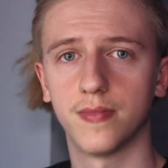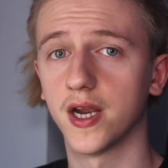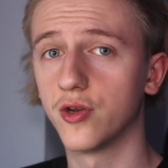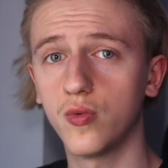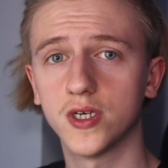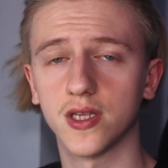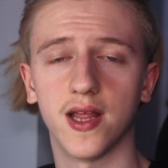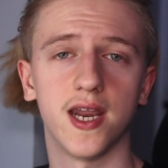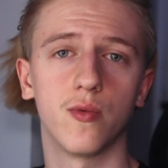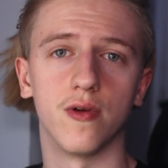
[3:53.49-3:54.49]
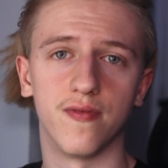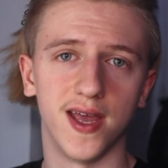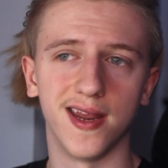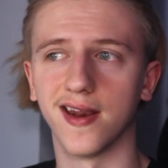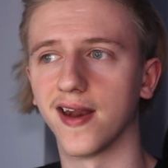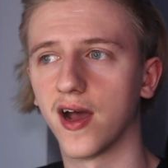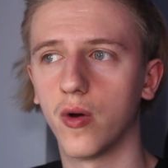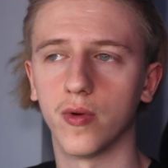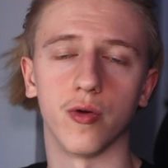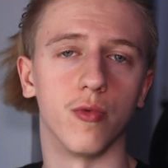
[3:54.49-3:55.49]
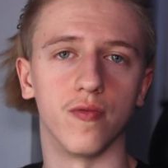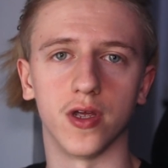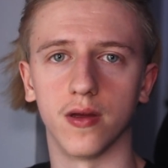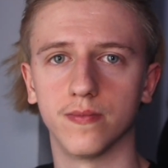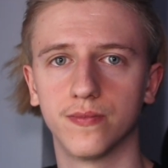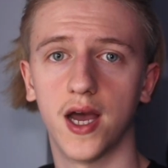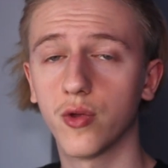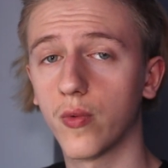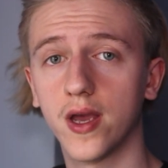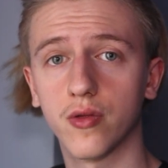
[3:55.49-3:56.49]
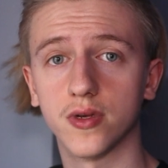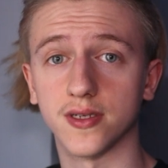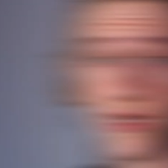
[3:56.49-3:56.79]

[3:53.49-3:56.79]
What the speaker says: But I do wish the lighting would fade in and out when you're moving it. Either way, there is